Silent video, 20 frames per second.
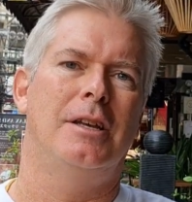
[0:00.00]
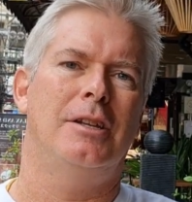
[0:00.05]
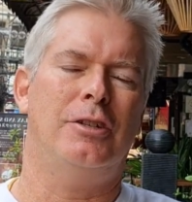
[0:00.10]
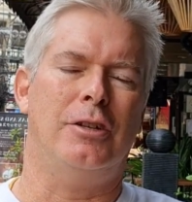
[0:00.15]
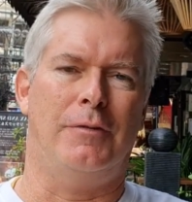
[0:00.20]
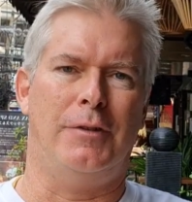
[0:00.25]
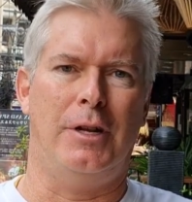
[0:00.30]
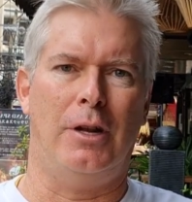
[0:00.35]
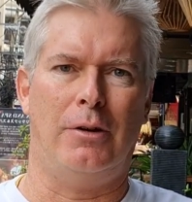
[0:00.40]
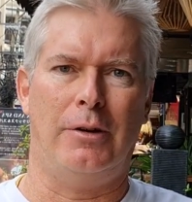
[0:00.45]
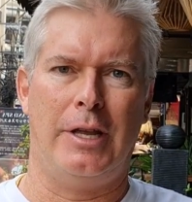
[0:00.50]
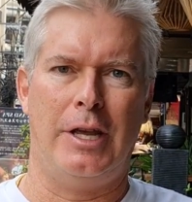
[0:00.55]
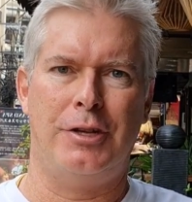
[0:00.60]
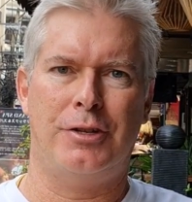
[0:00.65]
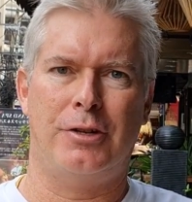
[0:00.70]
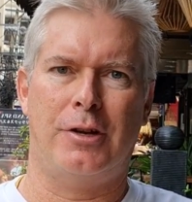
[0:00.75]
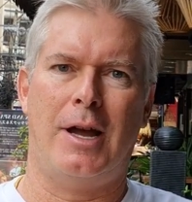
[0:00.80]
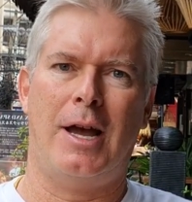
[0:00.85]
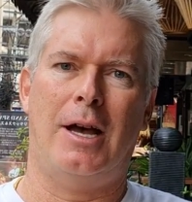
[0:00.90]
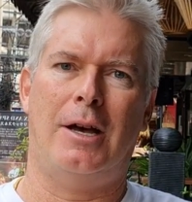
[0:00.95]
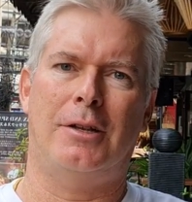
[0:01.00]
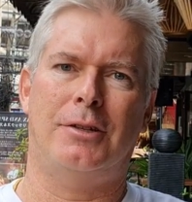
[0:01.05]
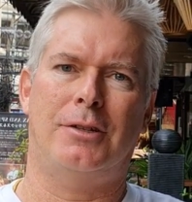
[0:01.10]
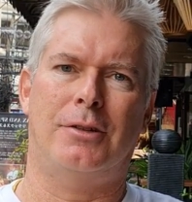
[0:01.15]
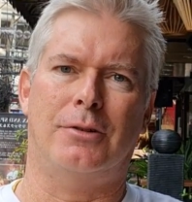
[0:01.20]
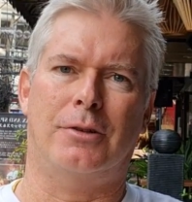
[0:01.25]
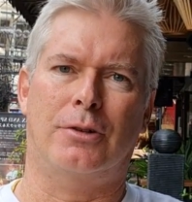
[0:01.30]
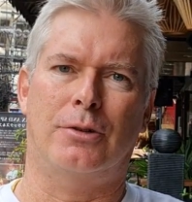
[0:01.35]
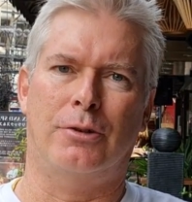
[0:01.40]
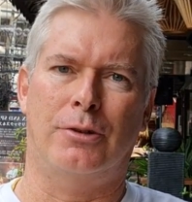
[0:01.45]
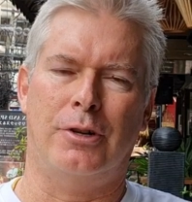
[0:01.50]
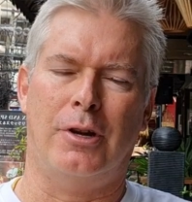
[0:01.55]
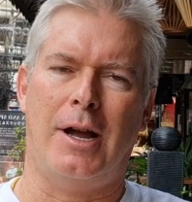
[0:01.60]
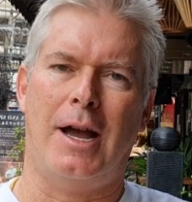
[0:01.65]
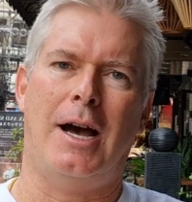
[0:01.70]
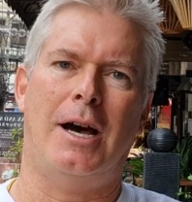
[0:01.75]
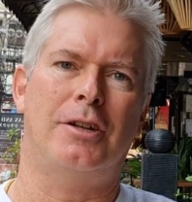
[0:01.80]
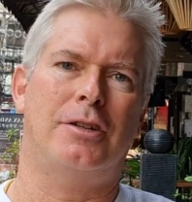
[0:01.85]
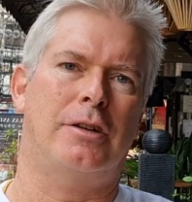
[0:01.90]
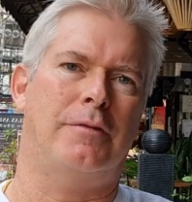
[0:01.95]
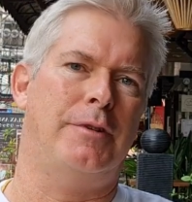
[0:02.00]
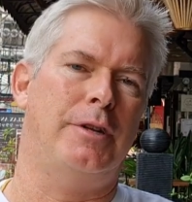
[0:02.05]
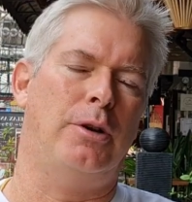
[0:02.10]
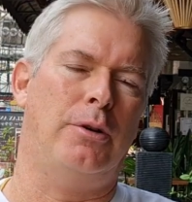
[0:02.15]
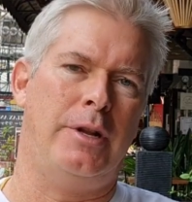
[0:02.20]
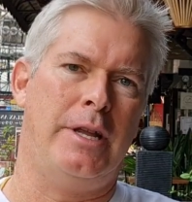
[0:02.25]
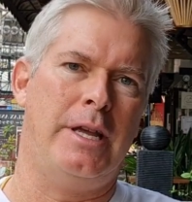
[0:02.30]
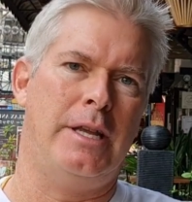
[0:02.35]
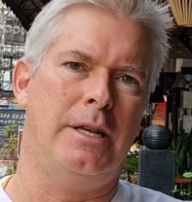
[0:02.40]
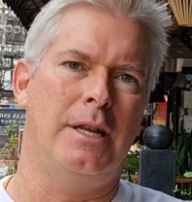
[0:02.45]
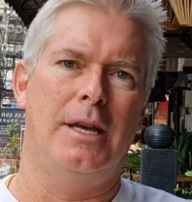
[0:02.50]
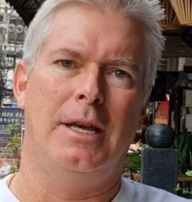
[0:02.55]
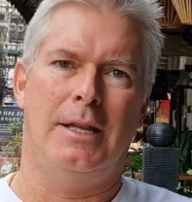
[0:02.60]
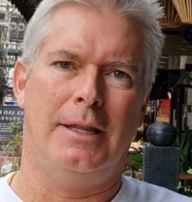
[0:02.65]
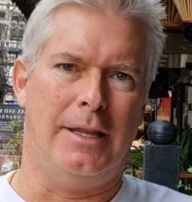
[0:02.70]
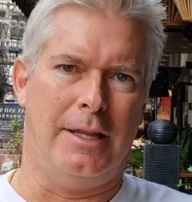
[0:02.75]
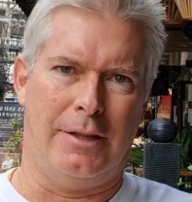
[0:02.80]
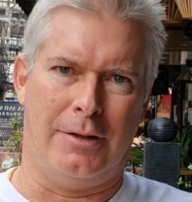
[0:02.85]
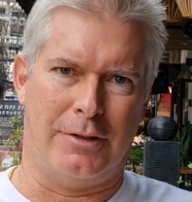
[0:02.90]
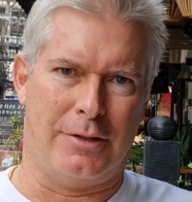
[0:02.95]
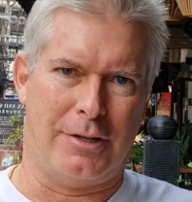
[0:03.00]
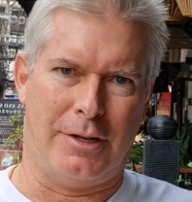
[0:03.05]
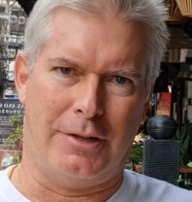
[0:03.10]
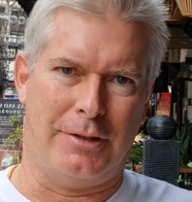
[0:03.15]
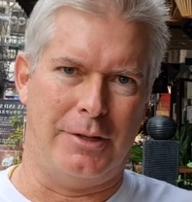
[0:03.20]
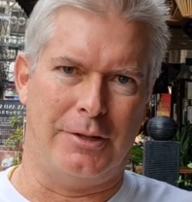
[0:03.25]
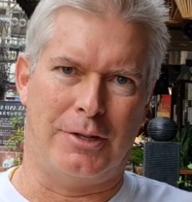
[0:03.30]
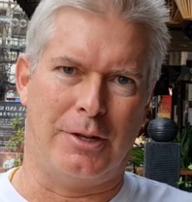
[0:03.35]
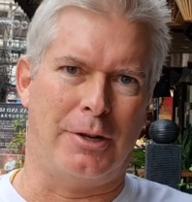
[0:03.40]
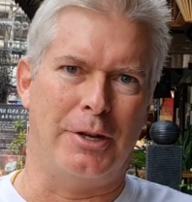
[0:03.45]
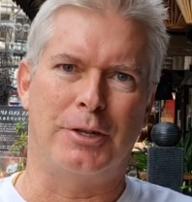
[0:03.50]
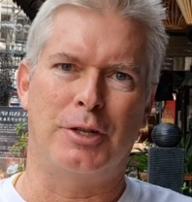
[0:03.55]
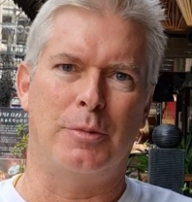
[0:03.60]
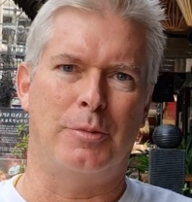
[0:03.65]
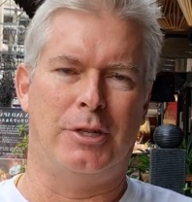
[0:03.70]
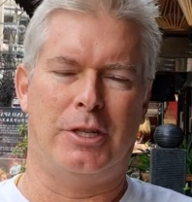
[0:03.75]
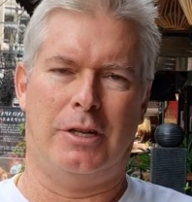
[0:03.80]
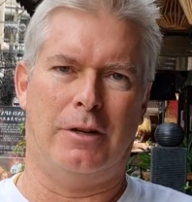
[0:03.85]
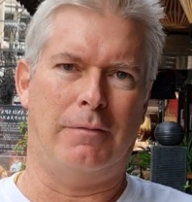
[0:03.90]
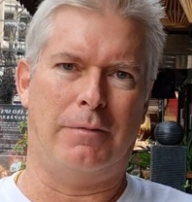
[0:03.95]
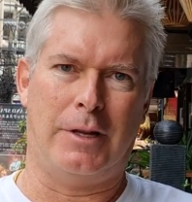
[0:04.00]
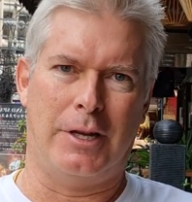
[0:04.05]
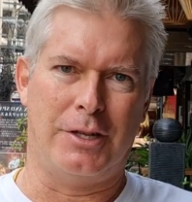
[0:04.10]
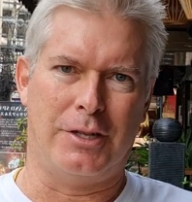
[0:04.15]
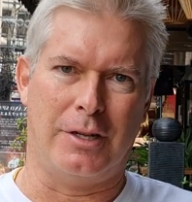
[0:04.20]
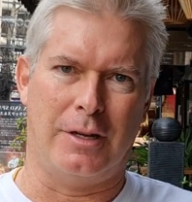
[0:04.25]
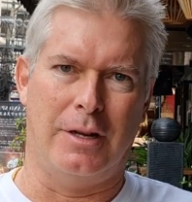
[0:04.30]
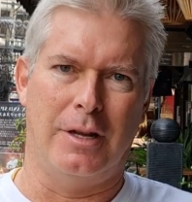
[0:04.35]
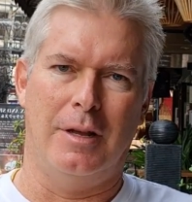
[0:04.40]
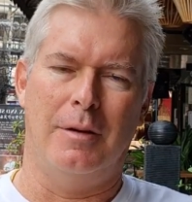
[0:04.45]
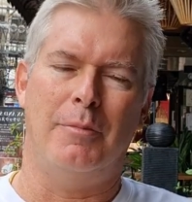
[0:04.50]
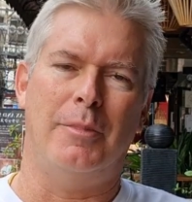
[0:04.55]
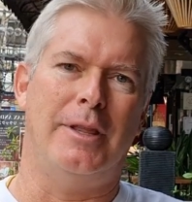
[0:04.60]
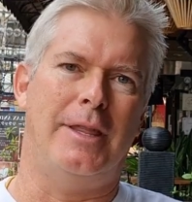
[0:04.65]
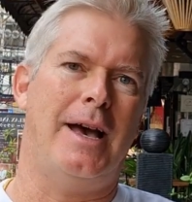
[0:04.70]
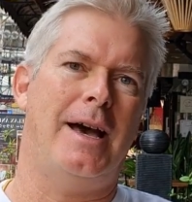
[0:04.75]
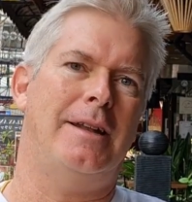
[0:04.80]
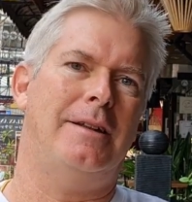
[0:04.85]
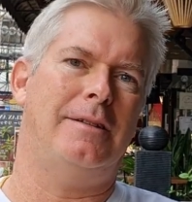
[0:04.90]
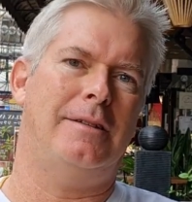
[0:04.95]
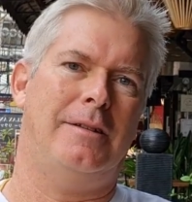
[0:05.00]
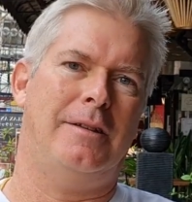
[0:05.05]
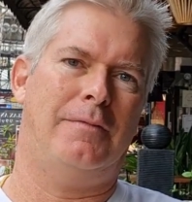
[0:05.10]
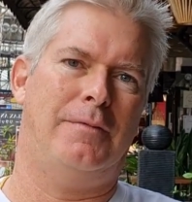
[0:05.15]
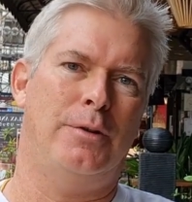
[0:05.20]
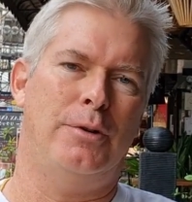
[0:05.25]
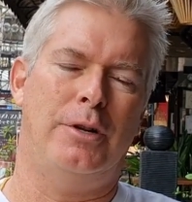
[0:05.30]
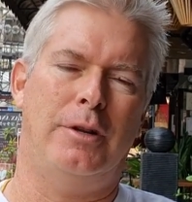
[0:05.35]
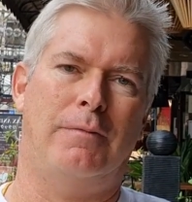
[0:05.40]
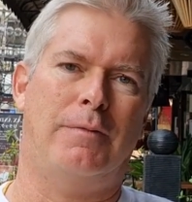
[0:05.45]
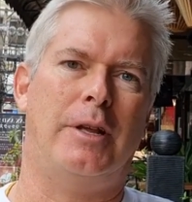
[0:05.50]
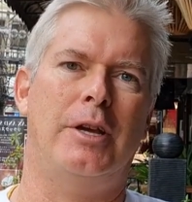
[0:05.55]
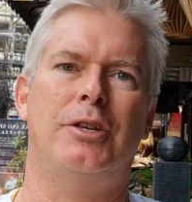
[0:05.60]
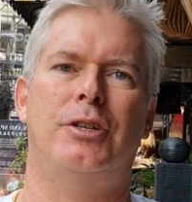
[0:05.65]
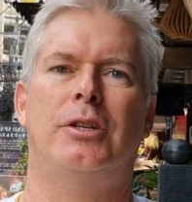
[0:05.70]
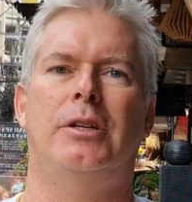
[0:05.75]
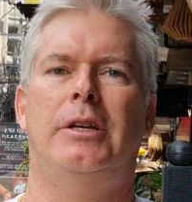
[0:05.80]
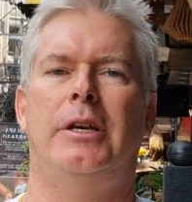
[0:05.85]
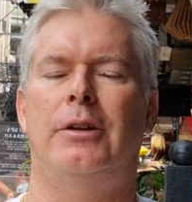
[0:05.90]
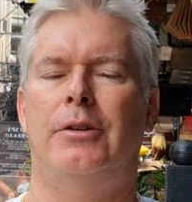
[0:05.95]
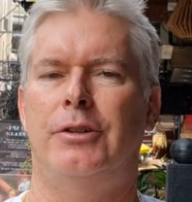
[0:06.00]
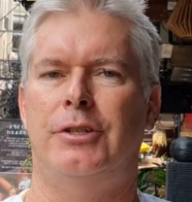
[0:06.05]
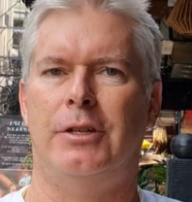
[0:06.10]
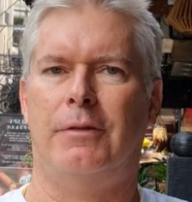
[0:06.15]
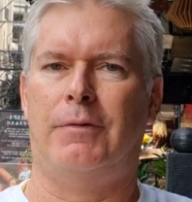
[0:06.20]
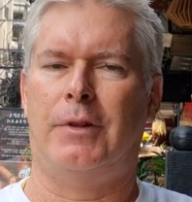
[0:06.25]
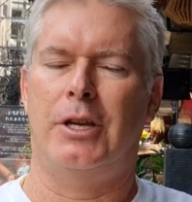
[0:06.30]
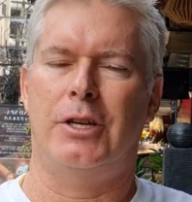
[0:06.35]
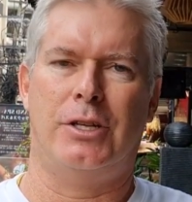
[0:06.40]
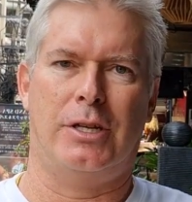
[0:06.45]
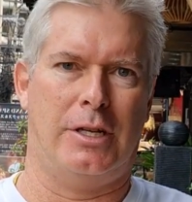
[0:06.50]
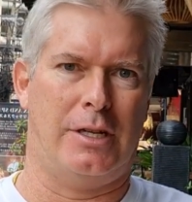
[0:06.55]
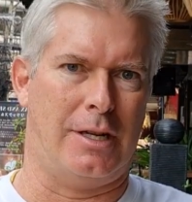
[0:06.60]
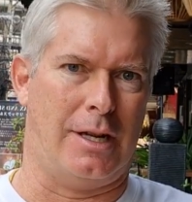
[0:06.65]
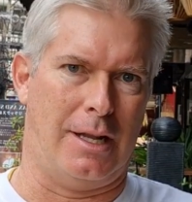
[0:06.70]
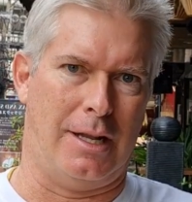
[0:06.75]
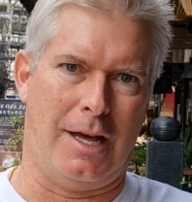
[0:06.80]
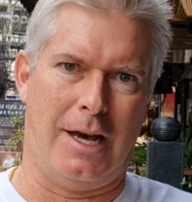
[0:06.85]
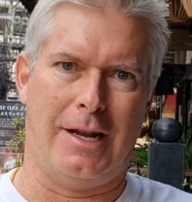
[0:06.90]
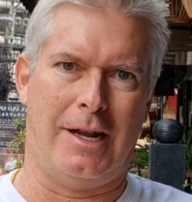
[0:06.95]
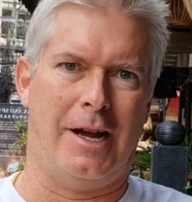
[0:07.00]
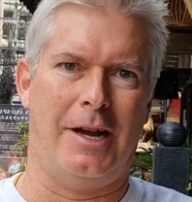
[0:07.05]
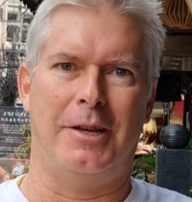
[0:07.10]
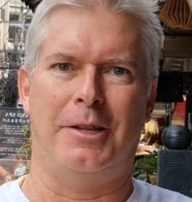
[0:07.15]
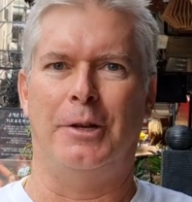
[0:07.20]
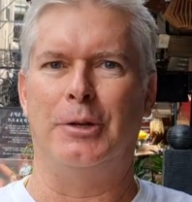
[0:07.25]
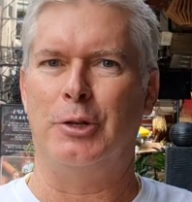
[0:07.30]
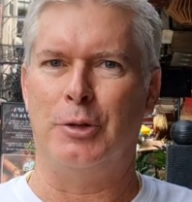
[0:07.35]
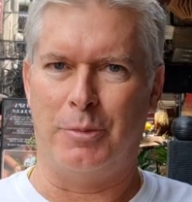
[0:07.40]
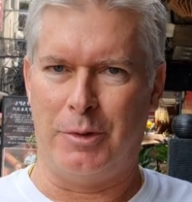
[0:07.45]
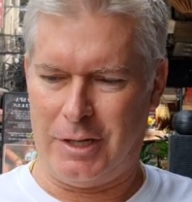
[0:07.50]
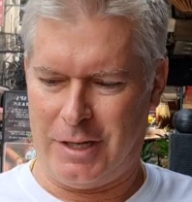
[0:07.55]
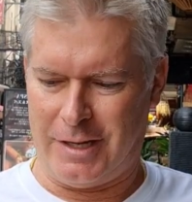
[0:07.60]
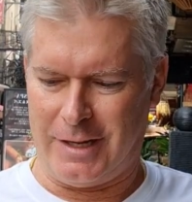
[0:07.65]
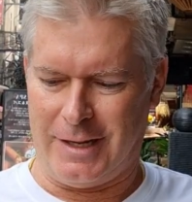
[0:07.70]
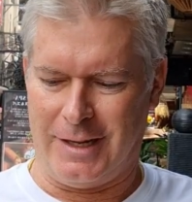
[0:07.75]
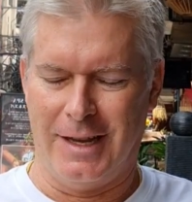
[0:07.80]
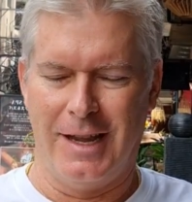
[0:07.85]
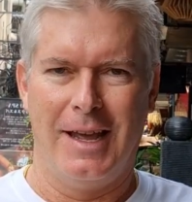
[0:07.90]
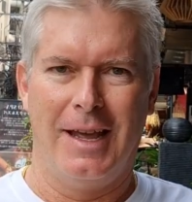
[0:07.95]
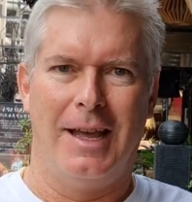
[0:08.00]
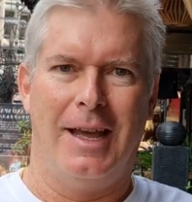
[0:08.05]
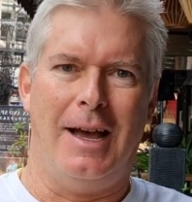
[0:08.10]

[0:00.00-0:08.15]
So if you don't heat your house or cool your house, or if you don't eat, then there's only 2% inflation. But that food inflation, energy inflation is a lot higher than 2%.